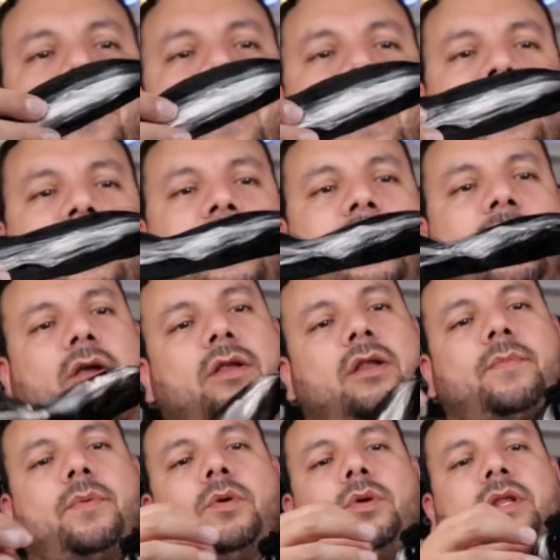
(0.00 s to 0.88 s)
black hair
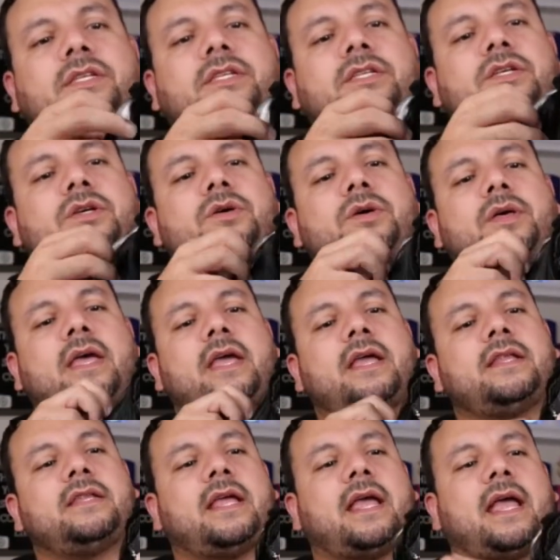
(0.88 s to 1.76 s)
in a ponytail
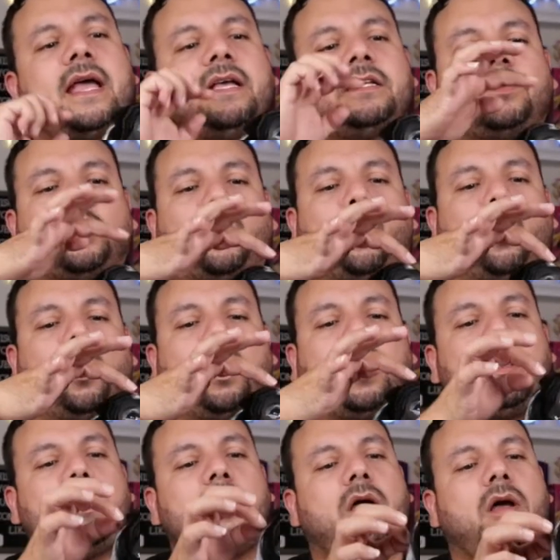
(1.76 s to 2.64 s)
and has
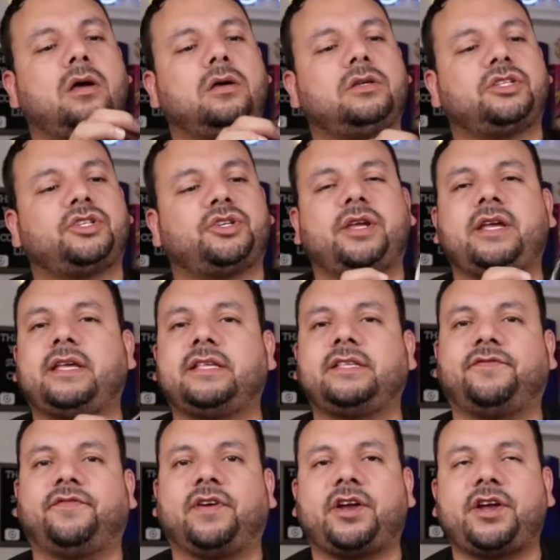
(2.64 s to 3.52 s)
one long streak.
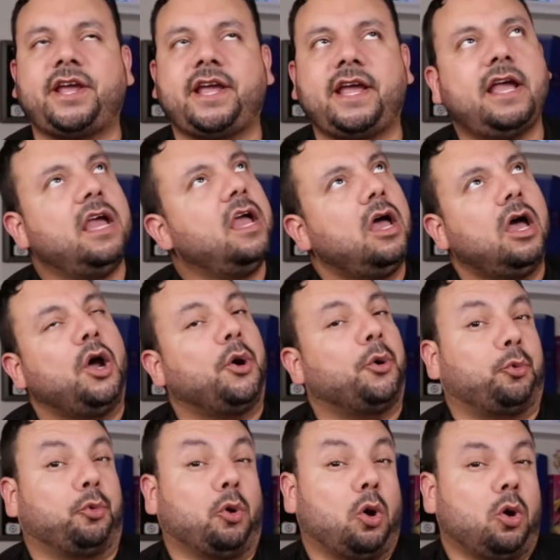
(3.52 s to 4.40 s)
It's very
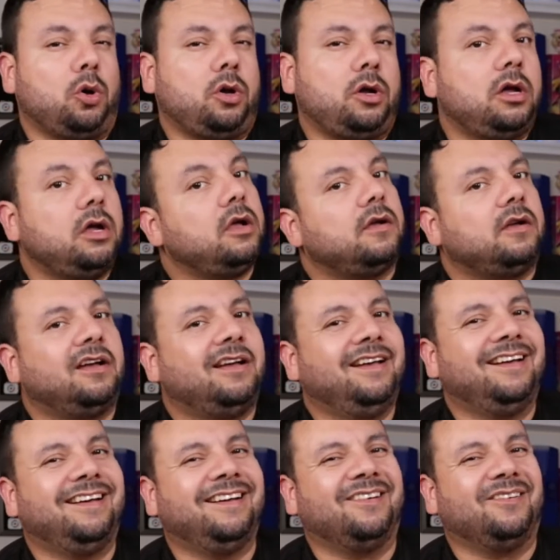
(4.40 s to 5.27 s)
Rogue
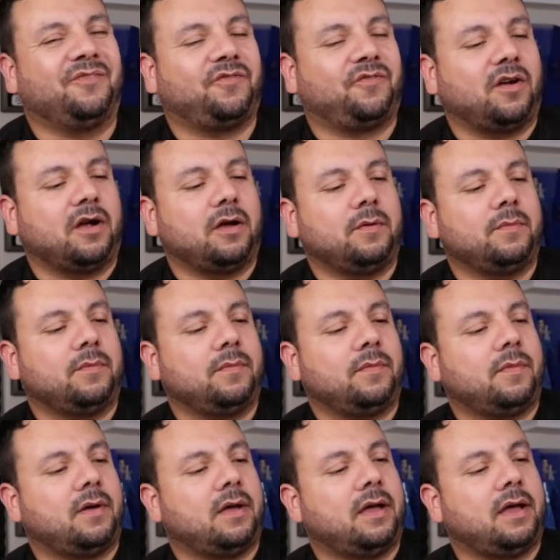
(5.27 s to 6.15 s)

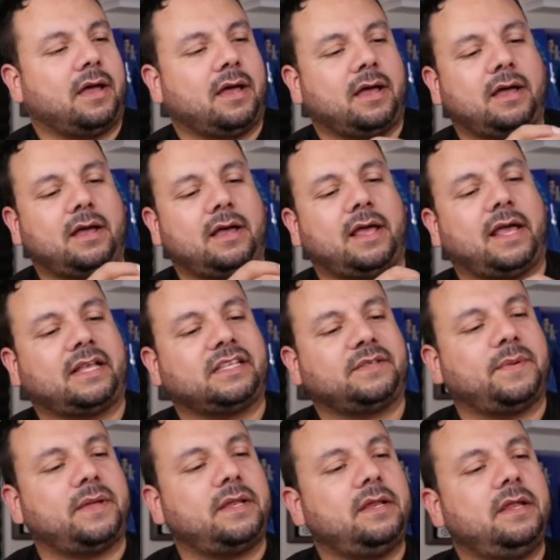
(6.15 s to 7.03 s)
from
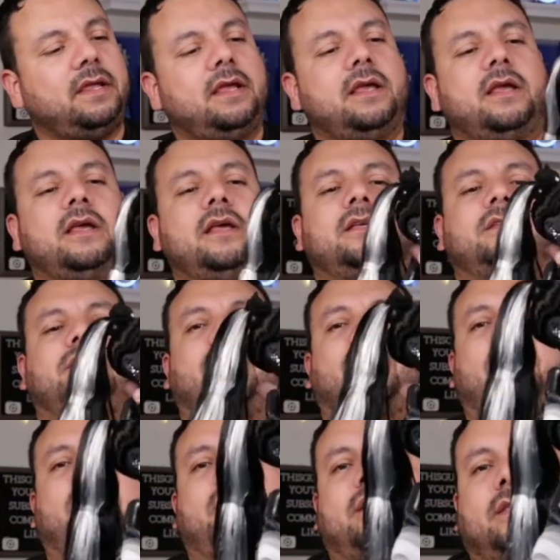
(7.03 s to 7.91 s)
X-Men.
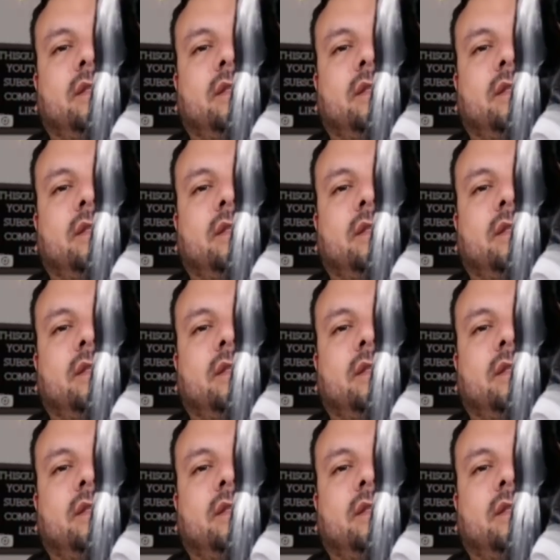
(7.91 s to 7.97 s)
So